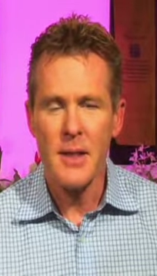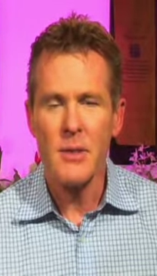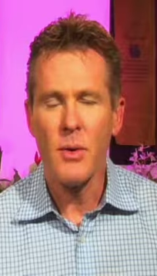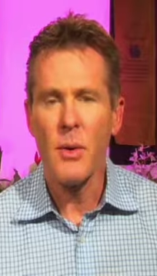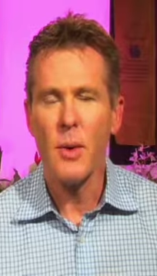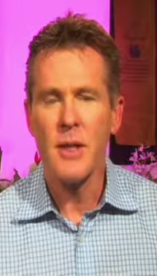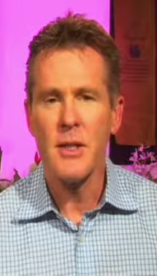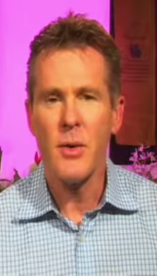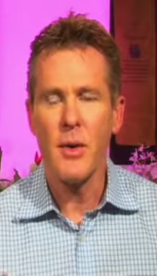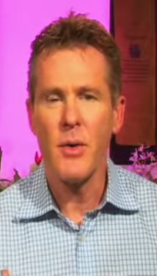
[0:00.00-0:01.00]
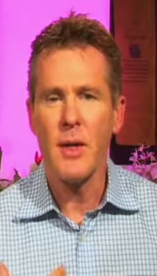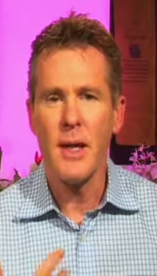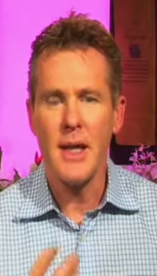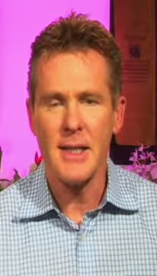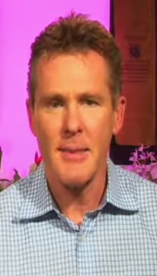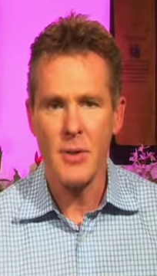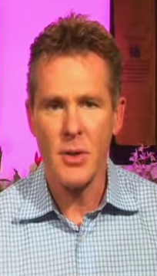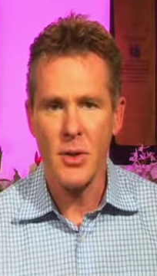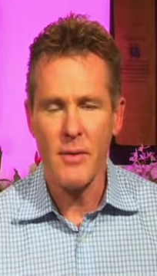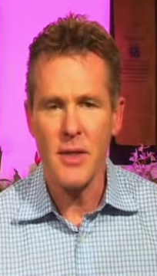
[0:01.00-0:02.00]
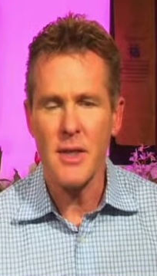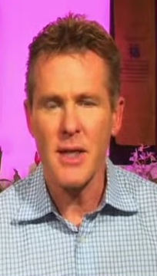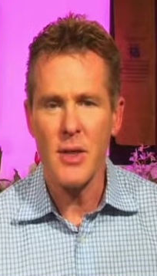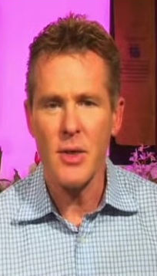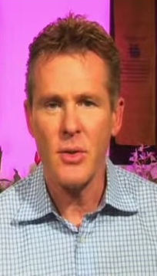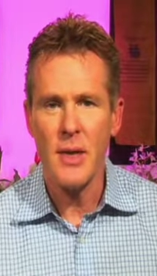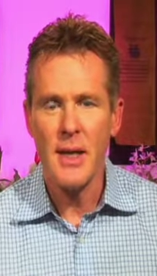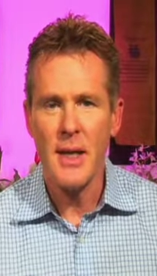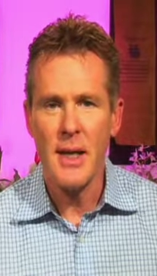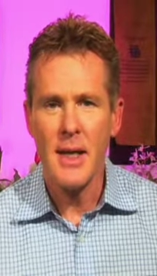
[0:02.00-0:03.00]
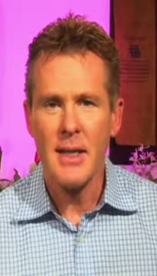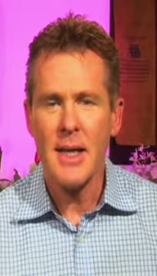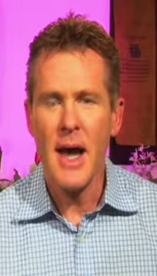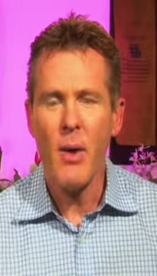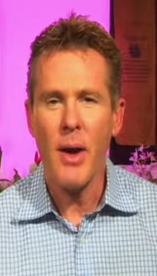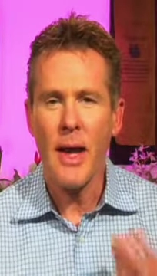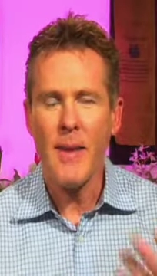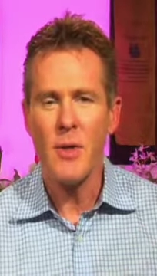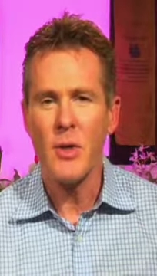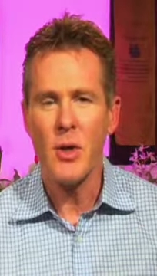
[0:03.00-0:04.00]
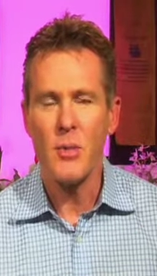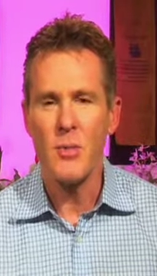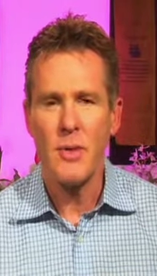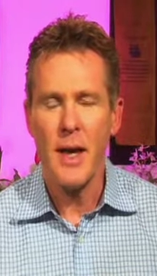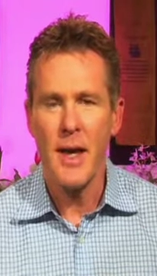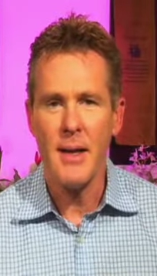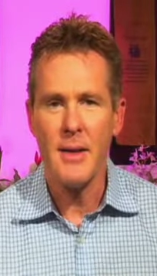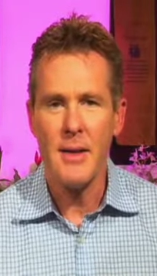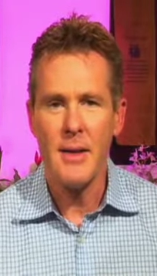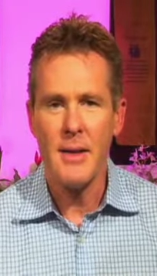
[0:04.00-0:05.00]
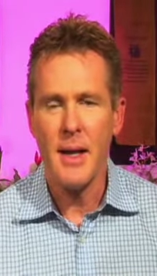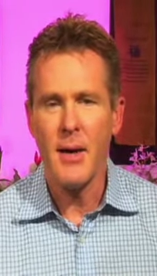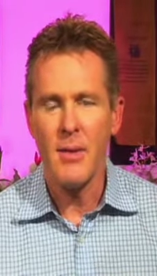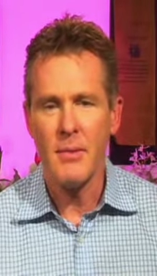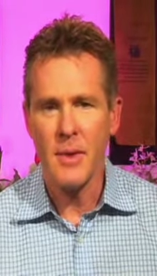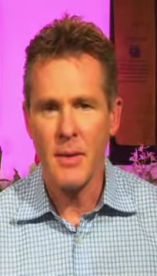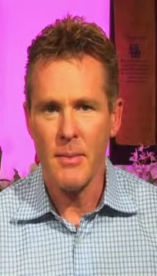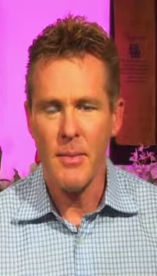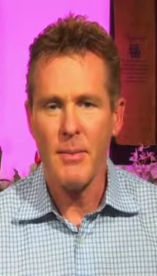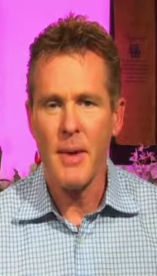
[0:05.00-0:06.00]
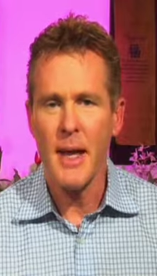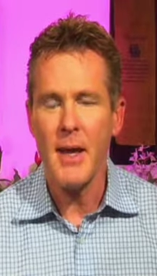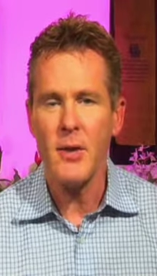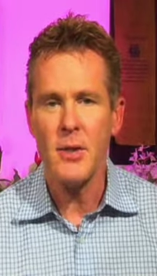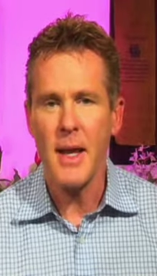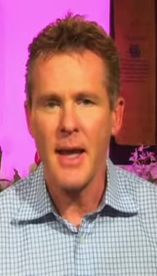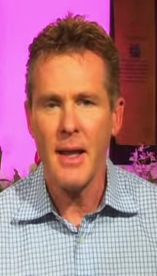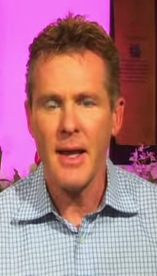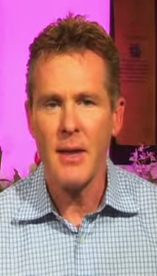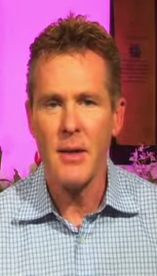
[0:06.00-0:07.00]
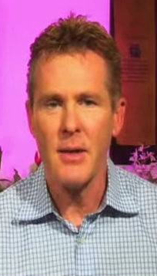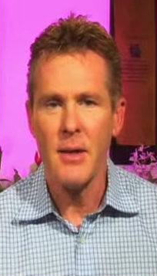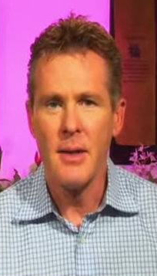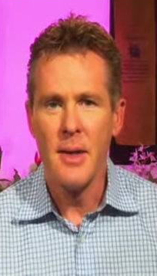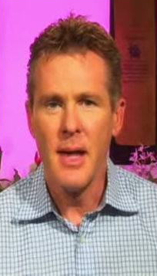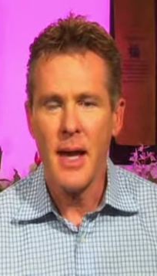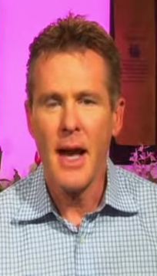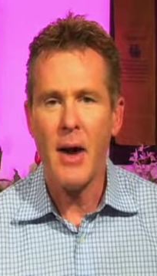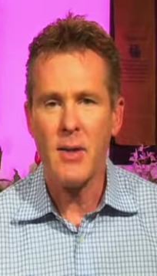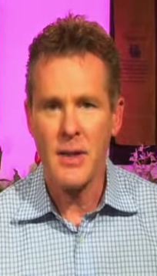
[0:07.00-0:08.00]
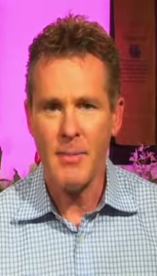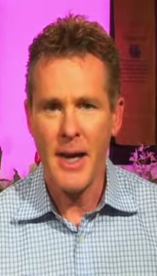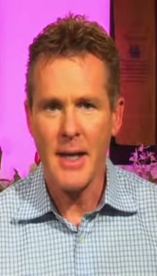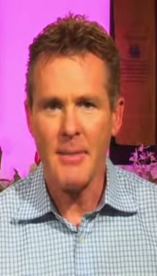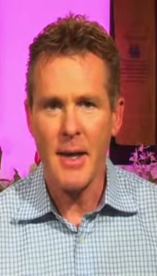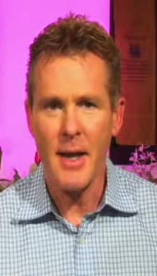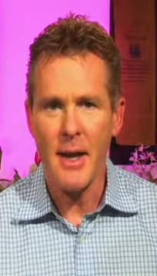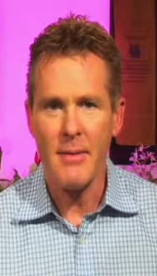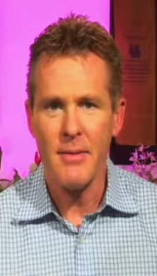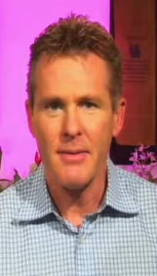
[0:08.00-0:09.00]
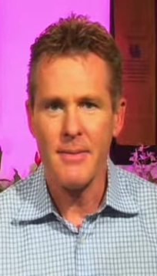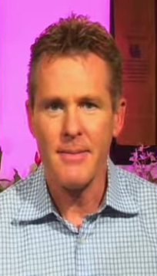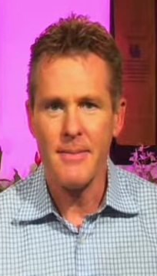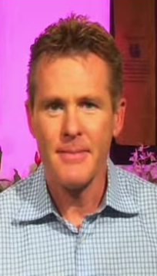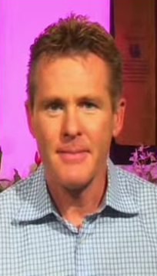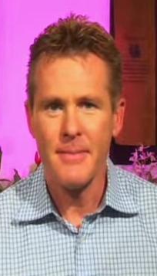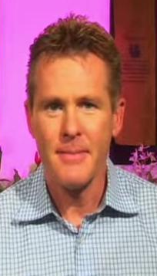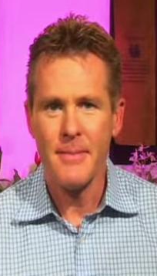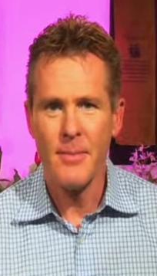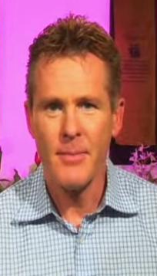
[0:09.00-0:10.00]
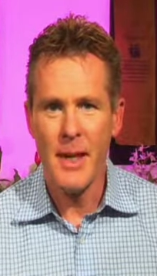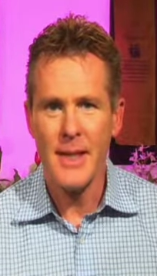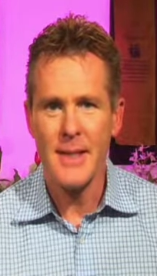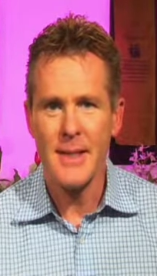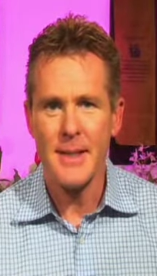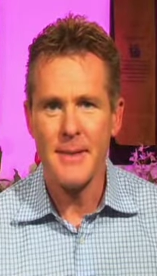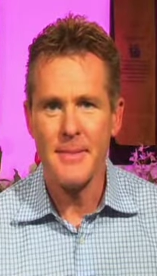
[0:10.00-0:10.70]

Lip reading: So what I want to share with you in the next episode, if you stay tuned, is how I came to terms with that now, many years later, and how it's impacted my life. Peace.